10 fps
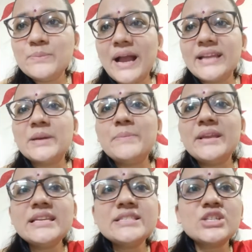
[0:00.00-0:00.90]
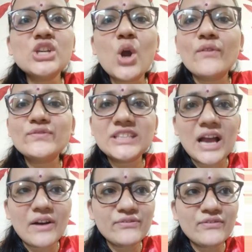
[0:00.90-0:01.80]
by the Ministry of the
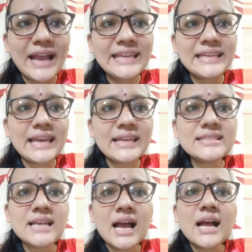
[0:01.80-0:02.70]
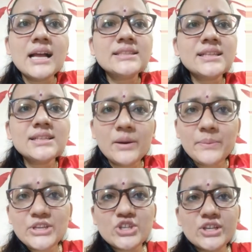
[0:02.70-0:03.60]
Finance. The
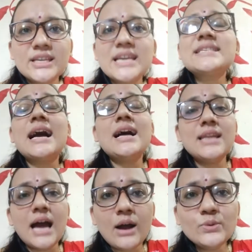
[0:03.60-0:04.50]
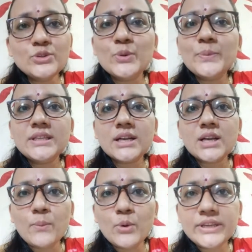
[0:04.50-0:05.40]
commission is allowed to be the
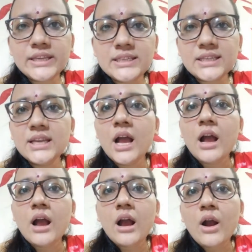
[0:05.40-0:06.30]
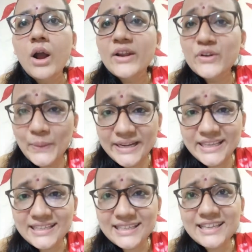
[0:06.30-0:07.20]
commodity
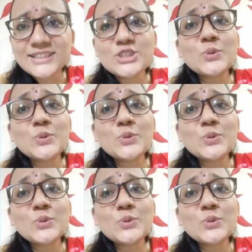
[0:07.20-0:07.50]
trading in the